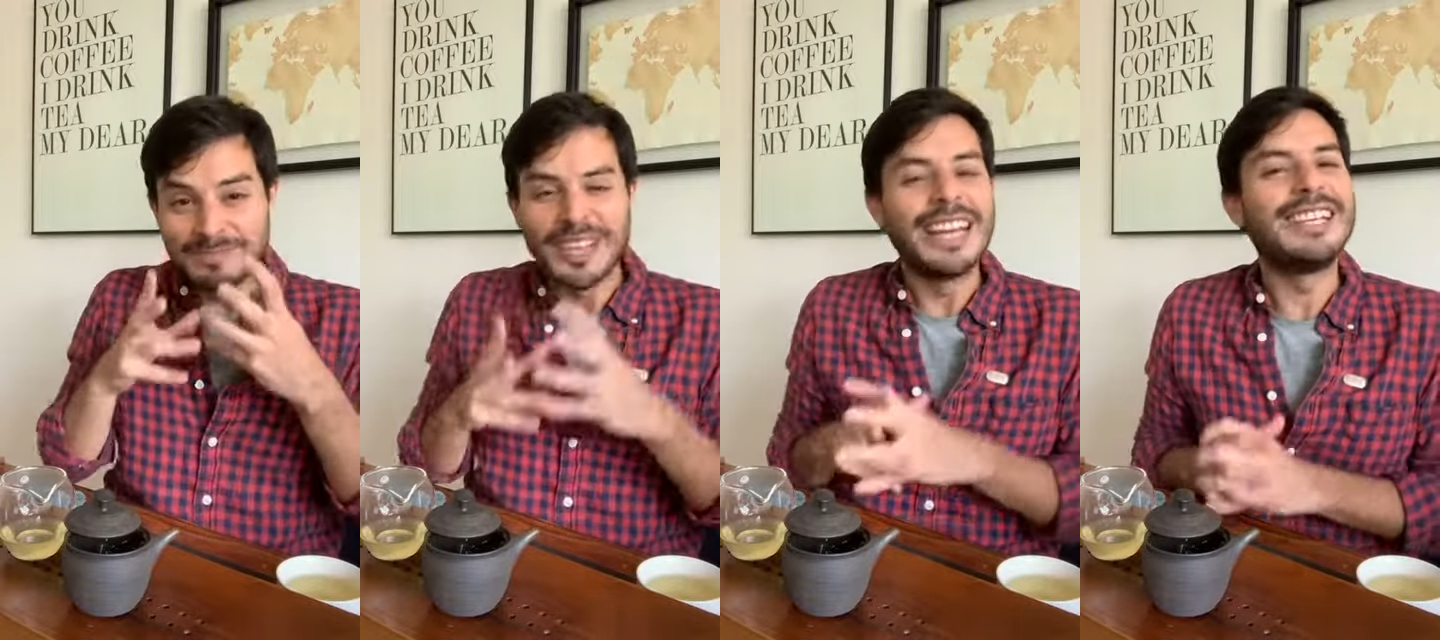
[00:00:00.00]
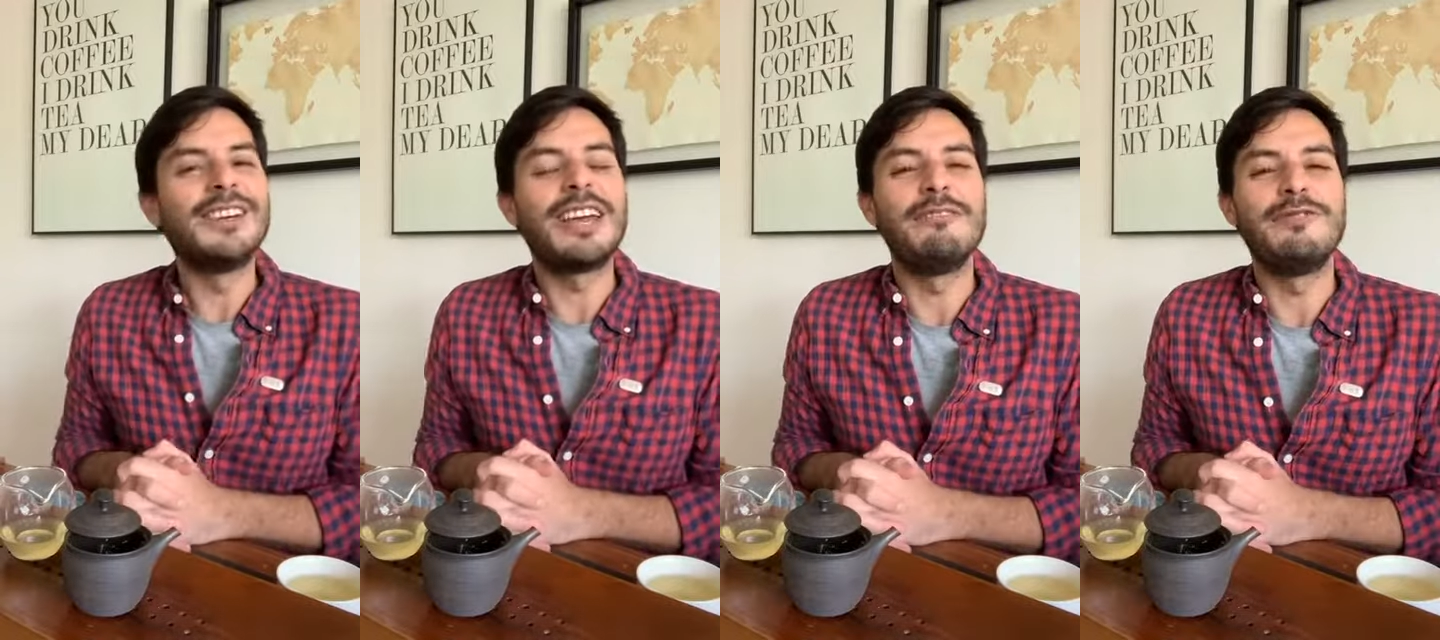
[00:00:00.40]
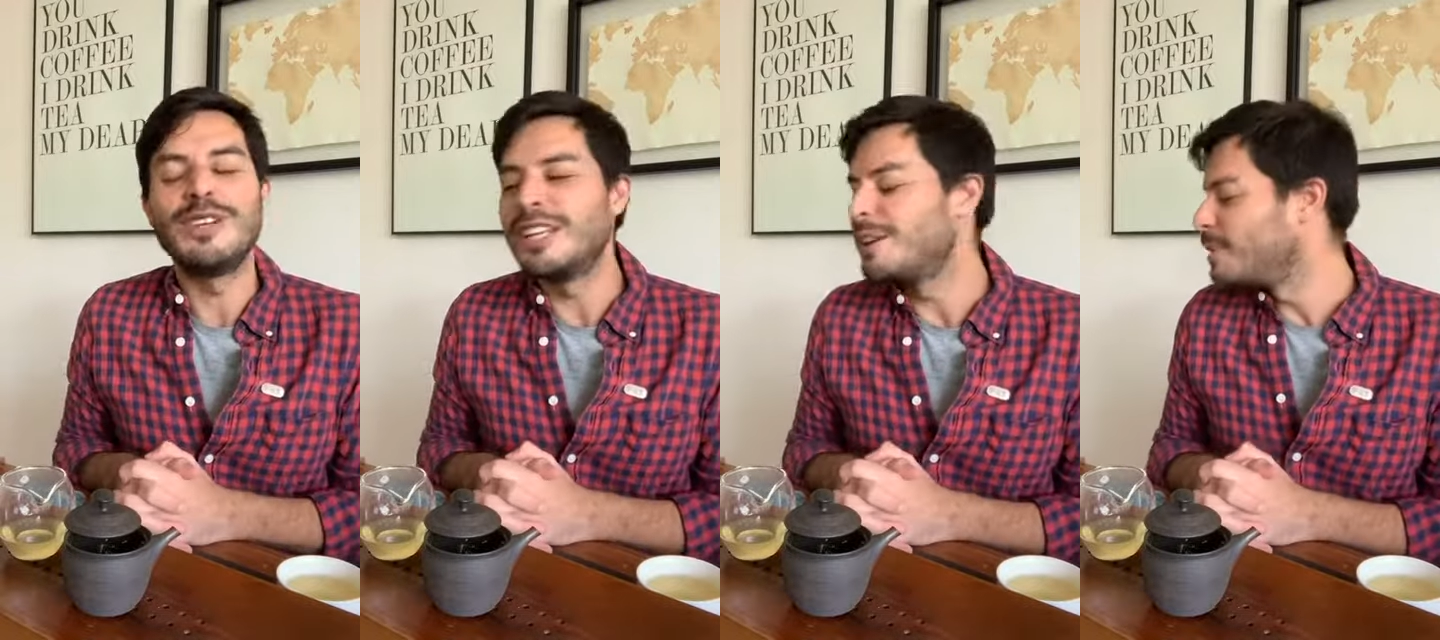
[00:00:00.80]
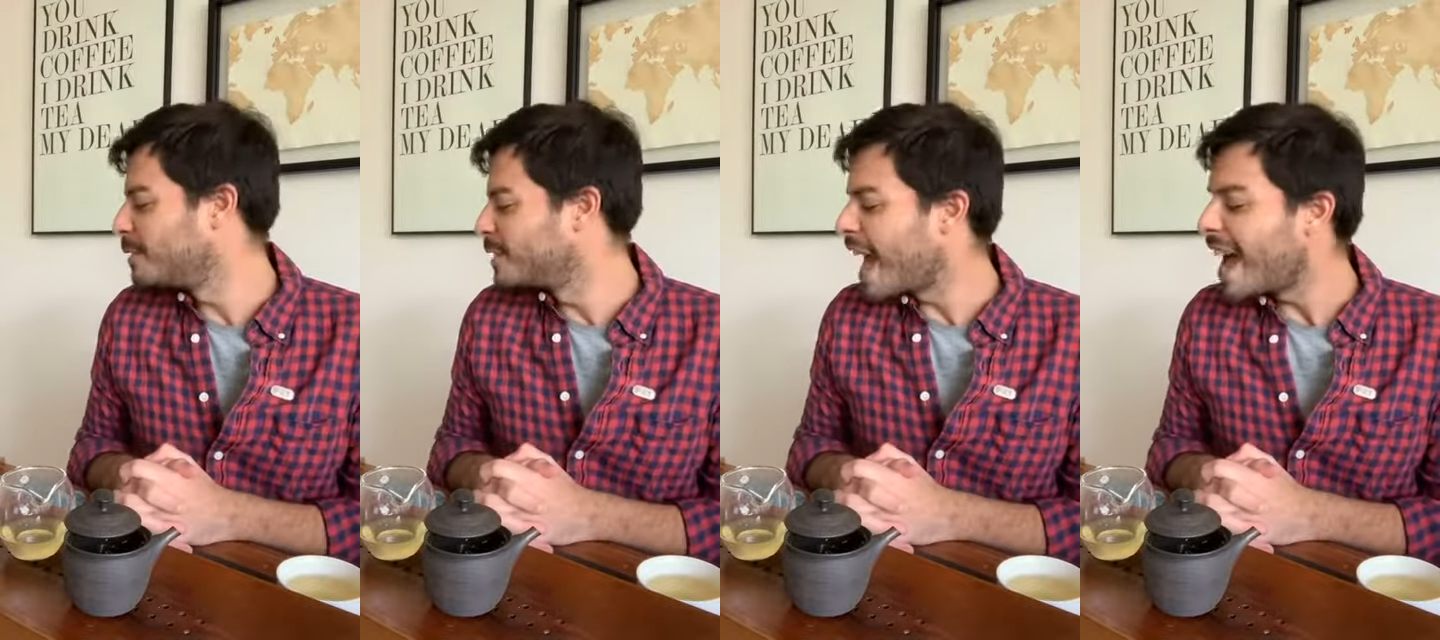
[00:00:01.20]
You can feel a little bit
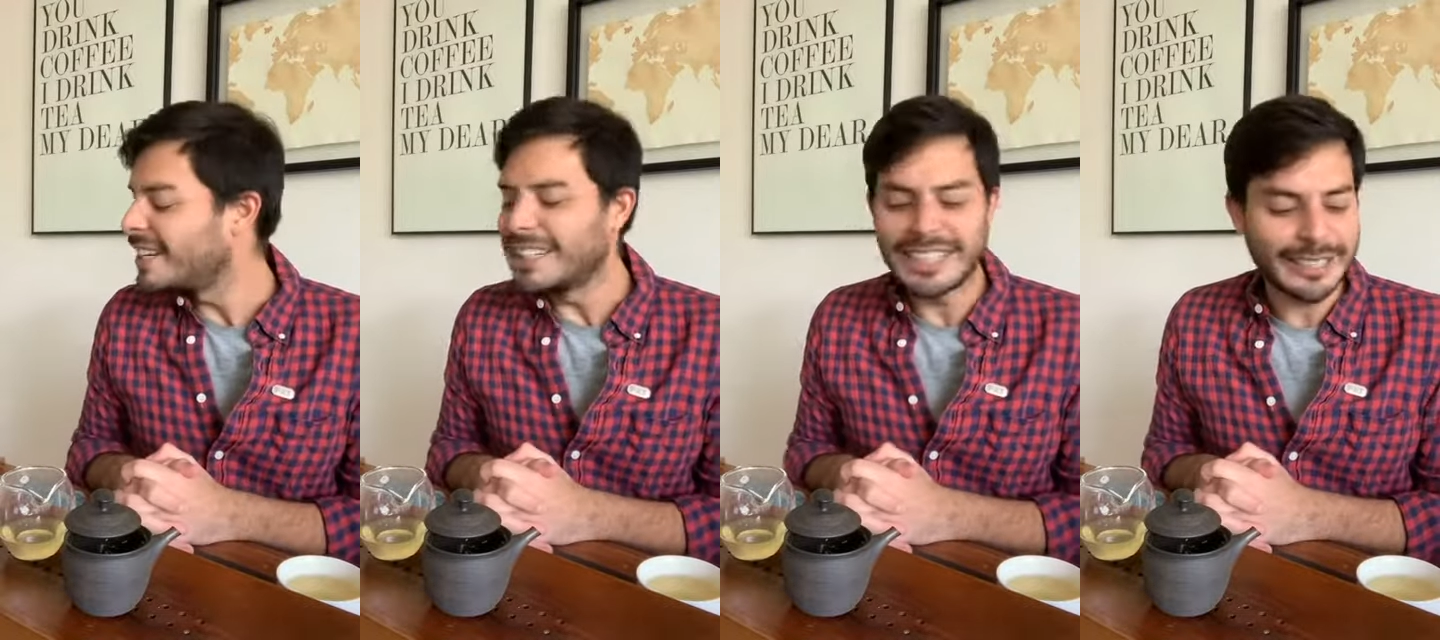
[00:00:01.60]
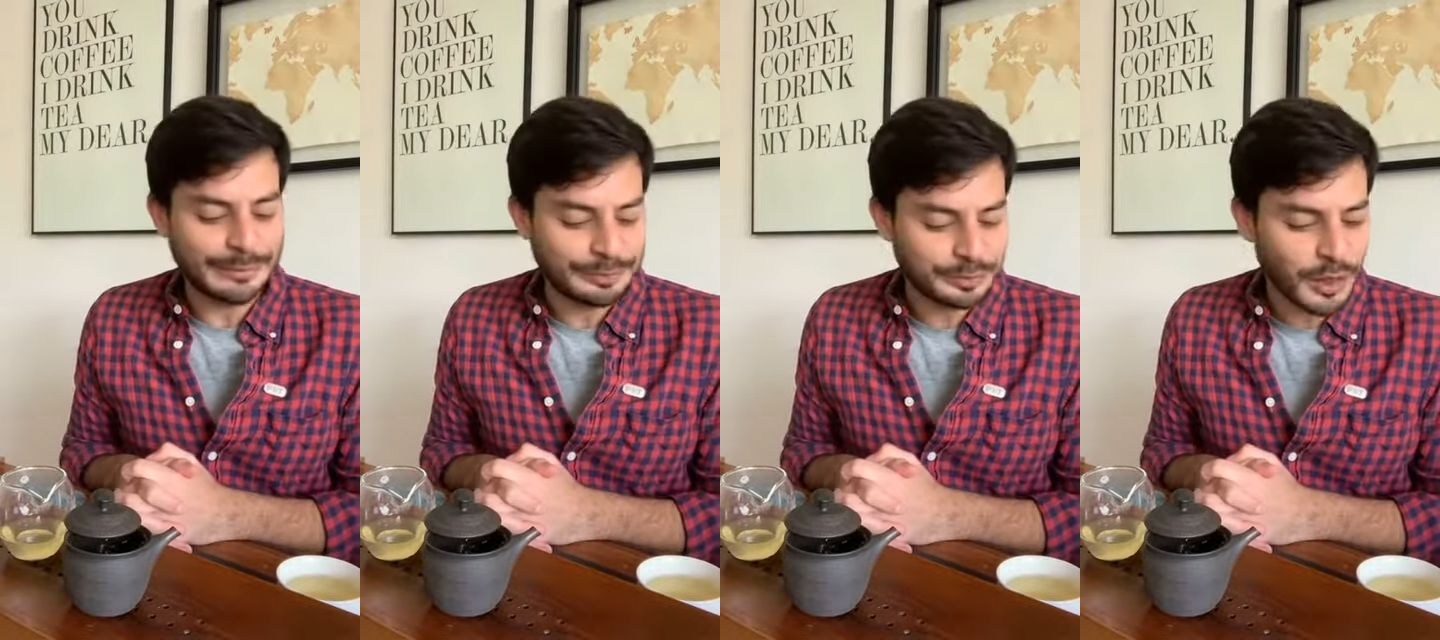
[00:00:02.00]
of that, a